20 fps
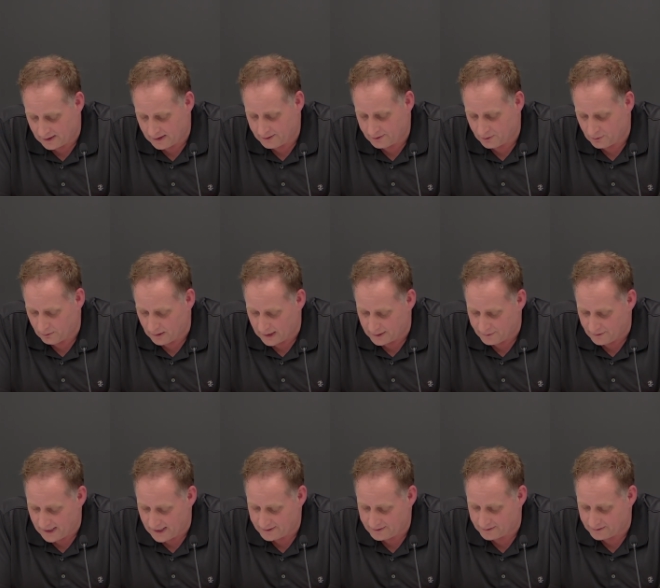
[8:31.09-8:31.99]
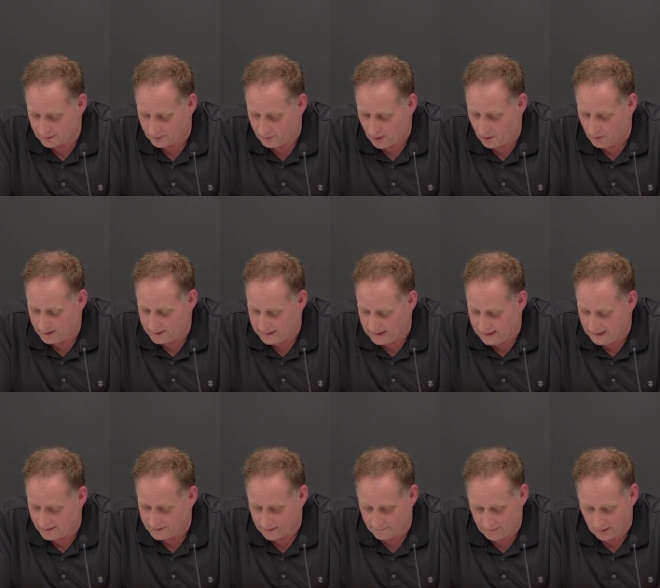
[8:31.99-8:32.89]
to address the growing
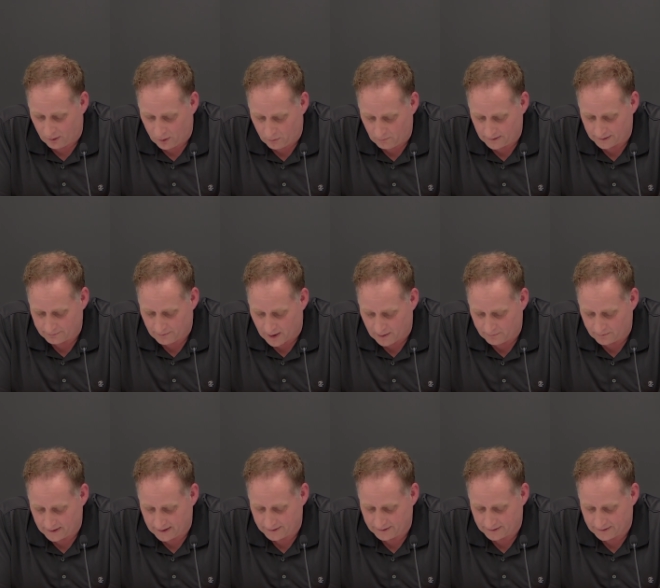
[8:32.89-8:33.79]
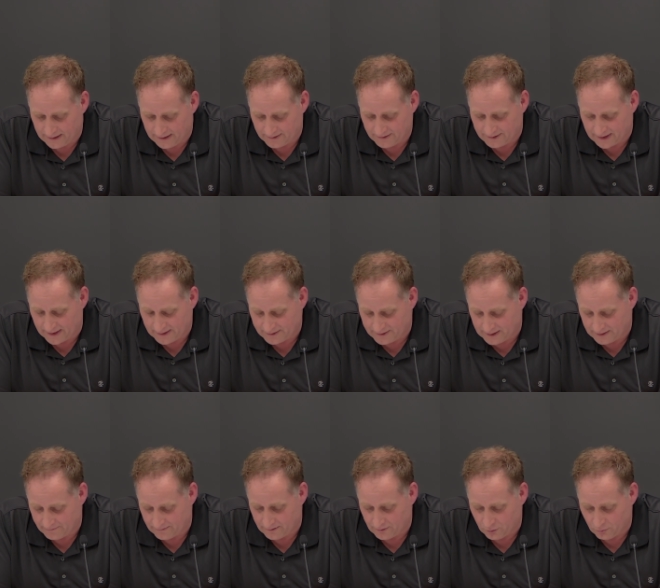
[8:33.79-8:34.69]
needs of the homeless population in St.
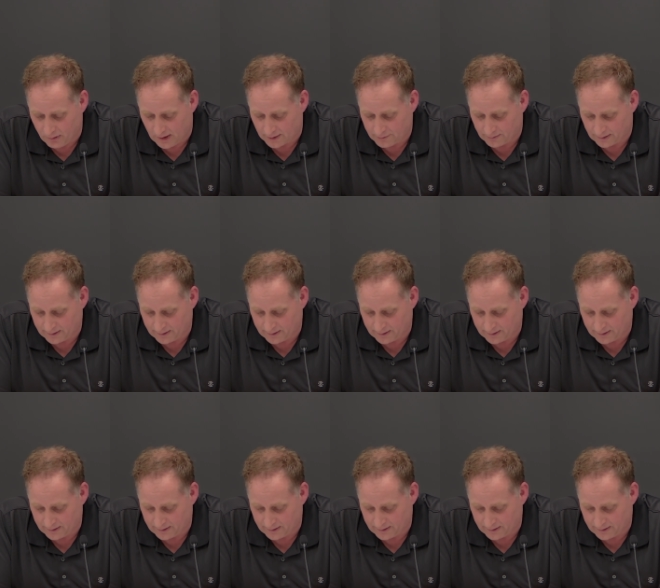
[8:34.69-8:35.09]
Stephen, New Brunswick.